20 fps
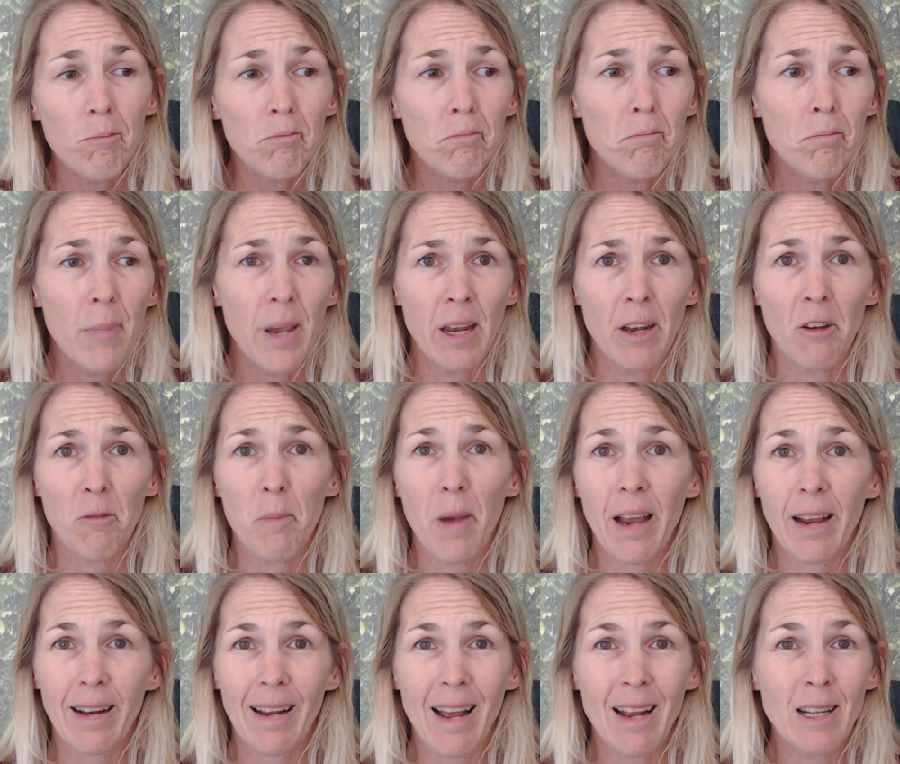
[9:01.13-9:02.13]
Many of my
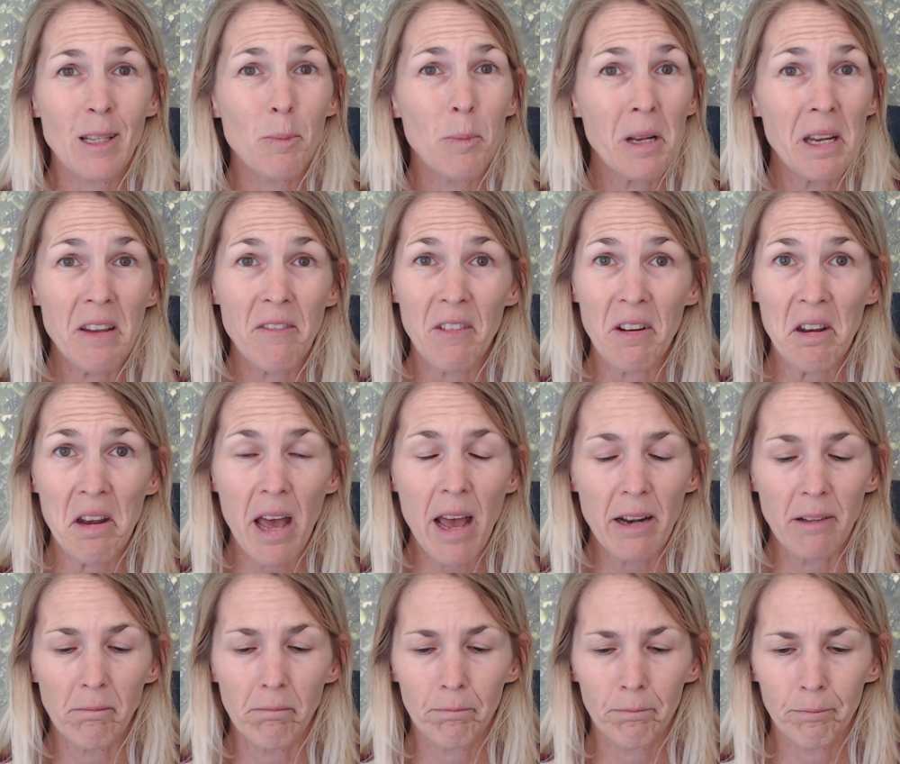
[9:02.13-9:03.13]
clients believe in none.